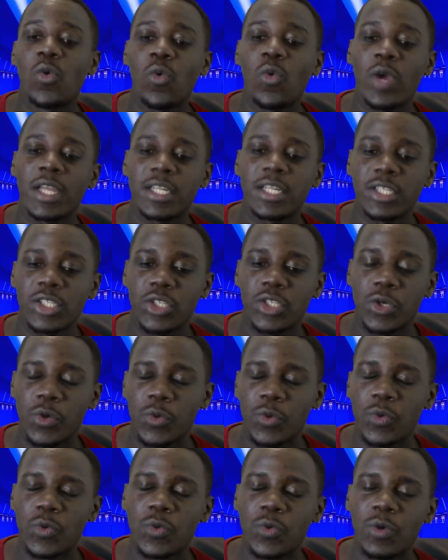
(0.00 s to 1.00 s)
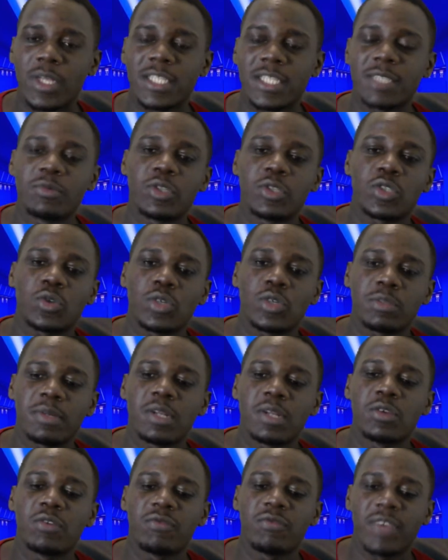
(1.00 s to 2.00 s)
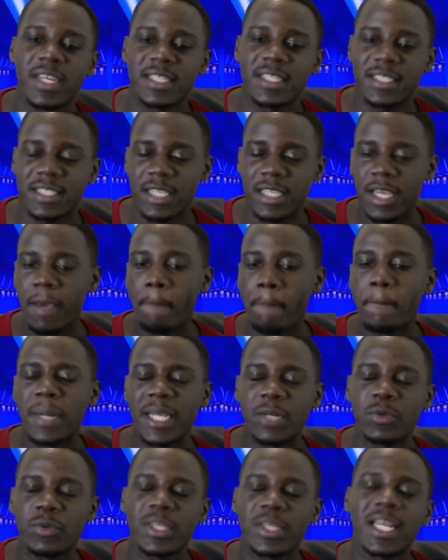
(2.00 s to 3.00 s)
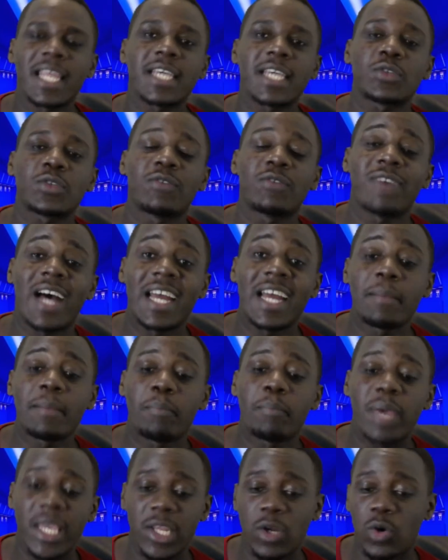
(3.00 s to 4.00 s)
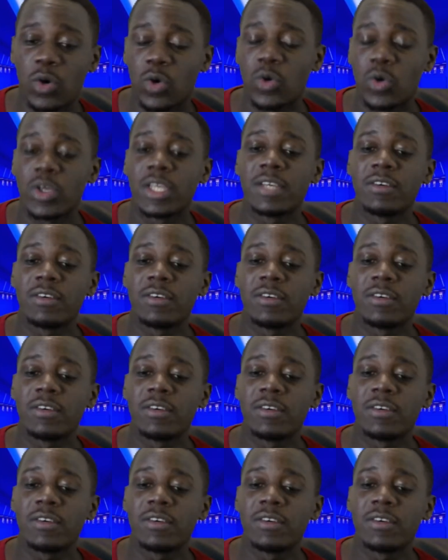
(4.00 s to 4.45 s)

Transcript: Went to a team which goes by Juventus. Played with the likes of Andy Pirlo.